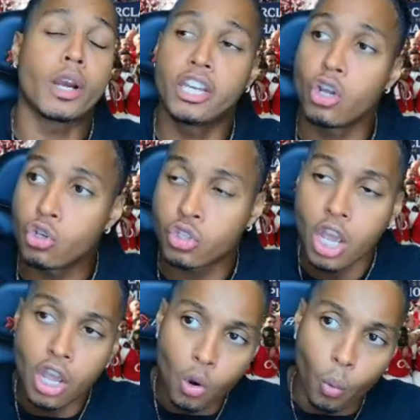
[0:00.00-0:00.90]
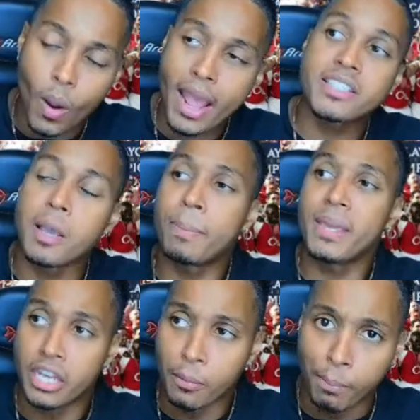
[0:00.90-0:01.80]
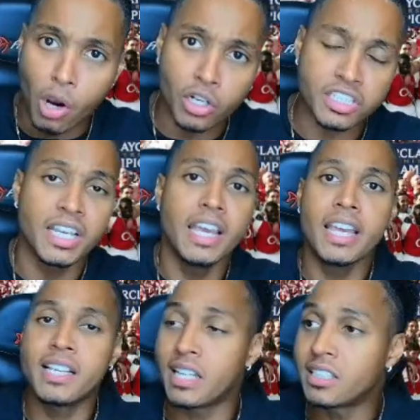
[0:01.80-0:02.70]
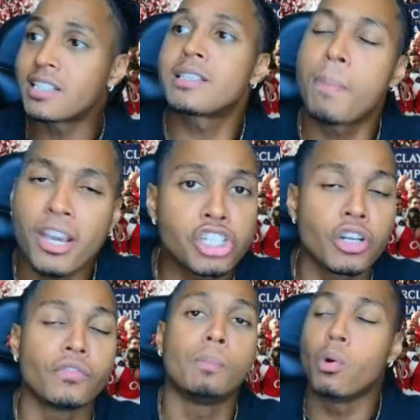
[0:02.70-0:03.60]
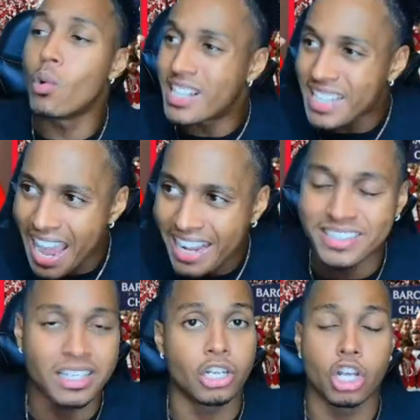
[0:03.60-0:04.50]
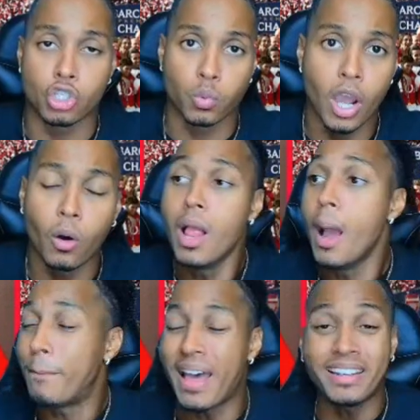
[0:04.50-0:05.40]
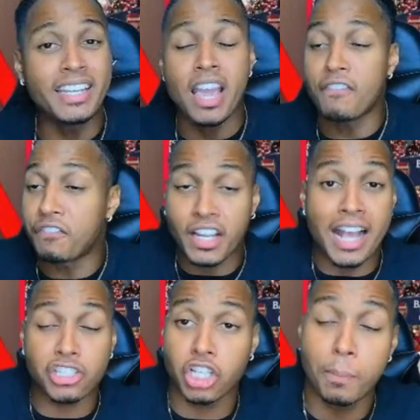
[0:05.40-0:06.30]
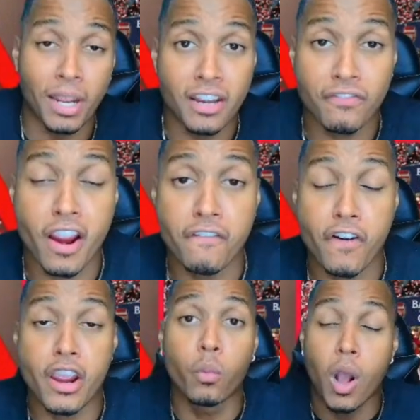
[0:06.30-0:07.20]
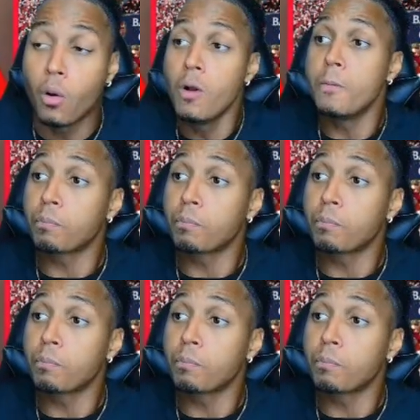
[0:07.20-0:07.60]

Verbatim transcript: He knows where to be in the box. His anticipation of the ball is excellent as well. Palhinha, I think, actually played very, very well.